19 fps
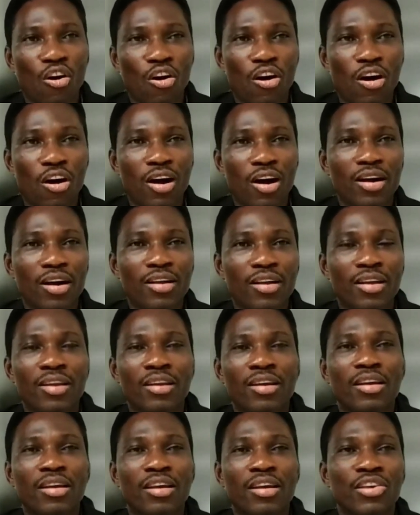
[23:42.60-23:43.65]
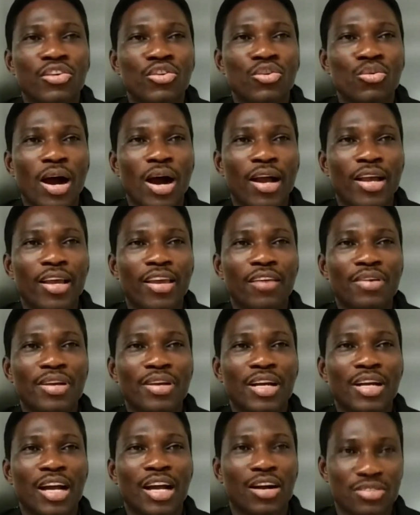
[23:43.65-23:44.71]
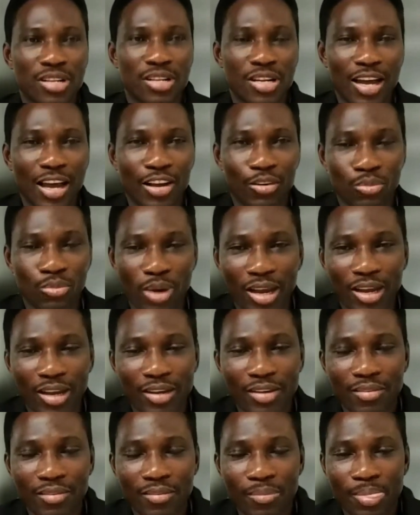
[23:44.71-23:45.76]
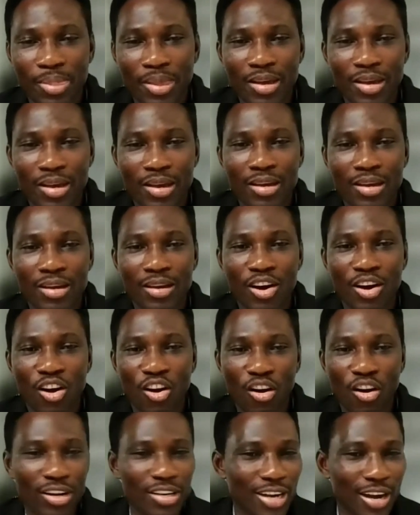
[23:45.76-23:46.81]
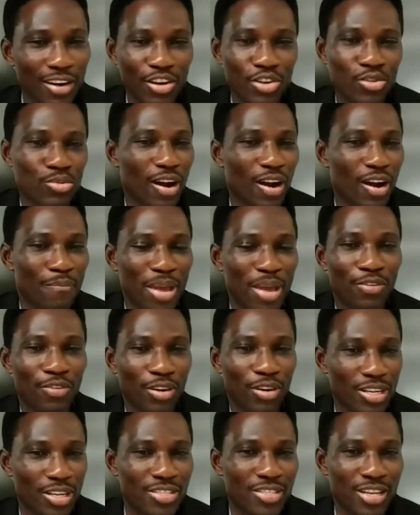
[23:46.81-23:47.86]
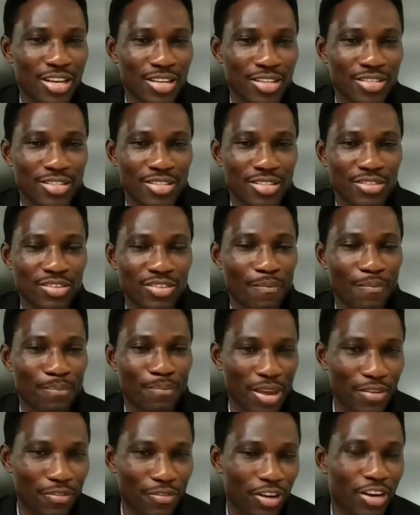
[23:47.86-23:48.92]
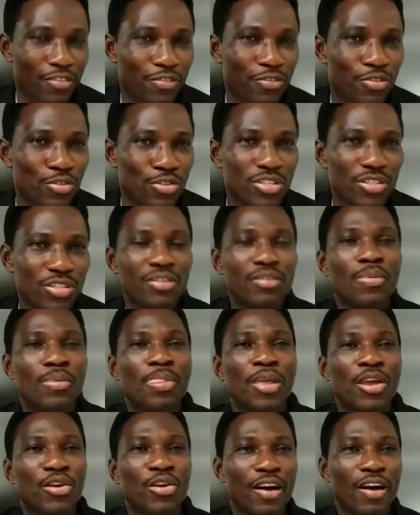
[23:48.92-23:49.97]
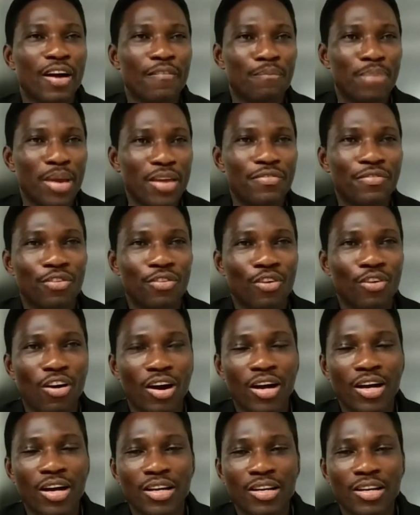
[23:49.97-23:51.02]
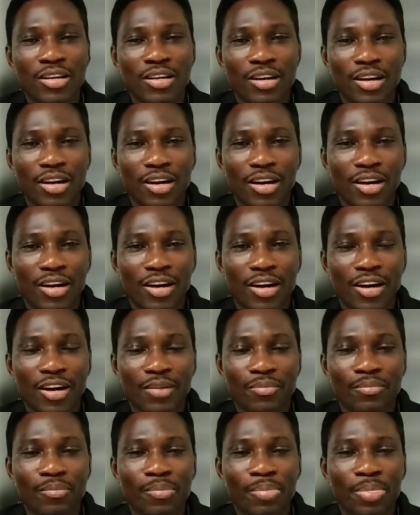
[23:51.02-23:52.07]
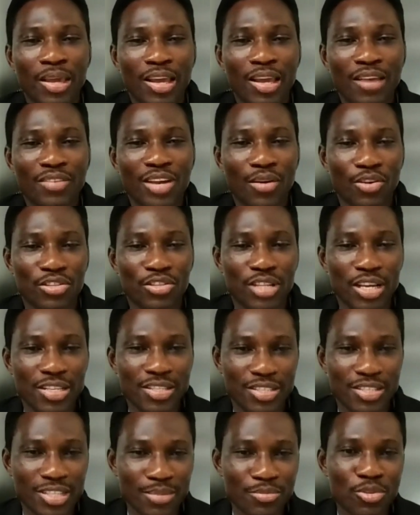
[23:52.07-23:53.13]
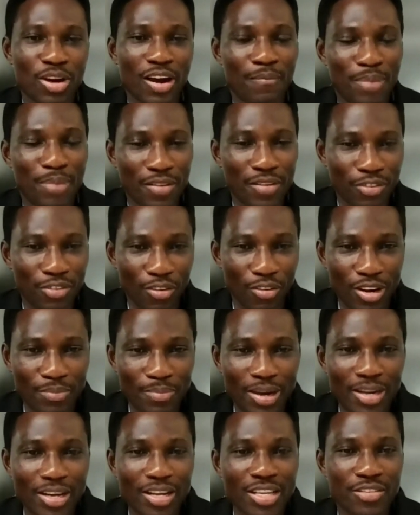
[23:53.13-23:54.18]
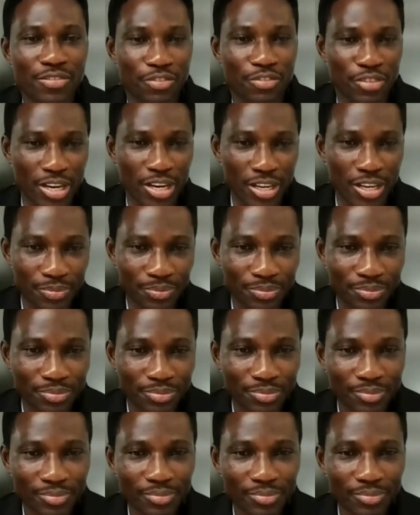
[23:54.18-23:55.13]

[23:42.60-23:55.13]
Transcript: or you are giving counseling at work, ordinarily you are paid for these things. You are paid for the food, you are paid for, if there was a gym, you are paid for it, but it's free.